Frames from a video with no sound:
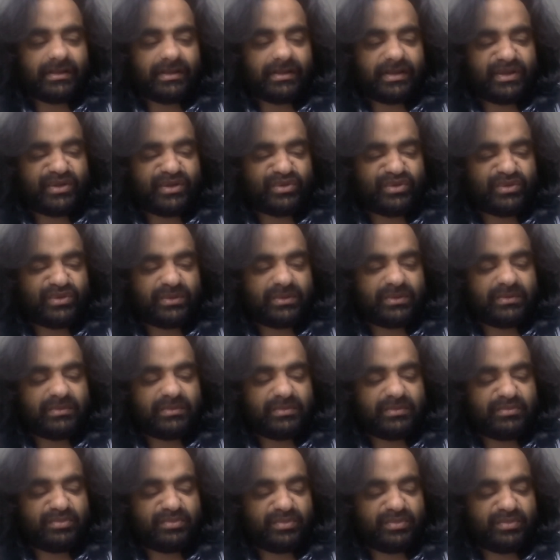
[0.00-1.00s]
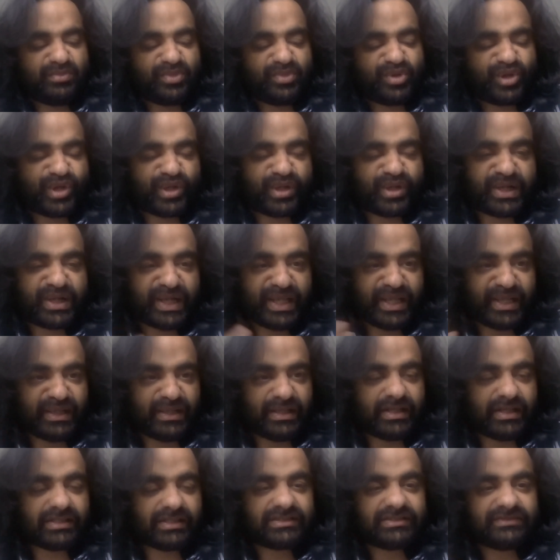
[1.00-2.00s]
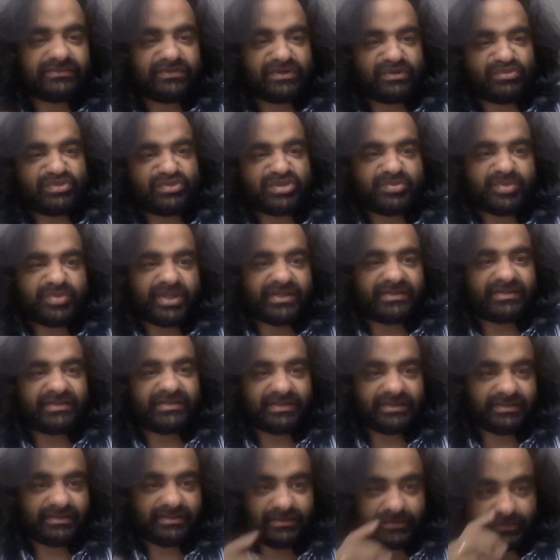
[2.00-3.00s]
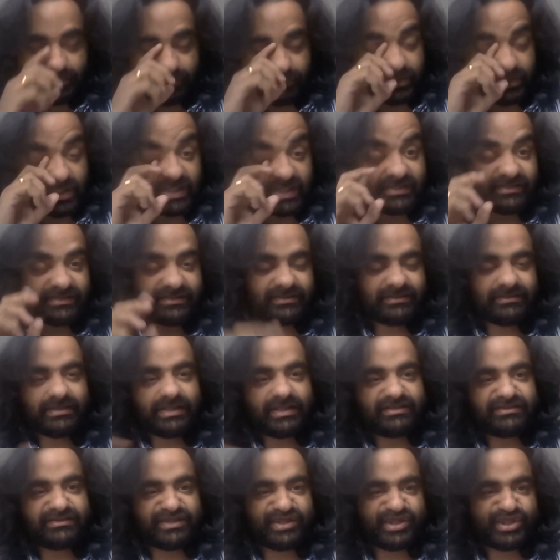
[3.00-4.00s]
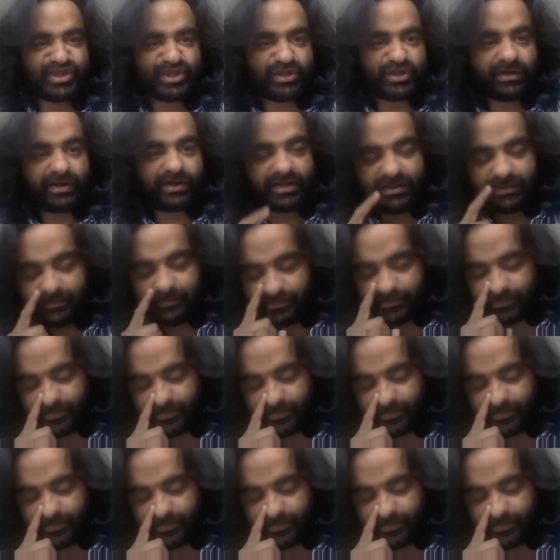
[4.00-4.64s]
you know, monitoring Earth from space. So that's in short.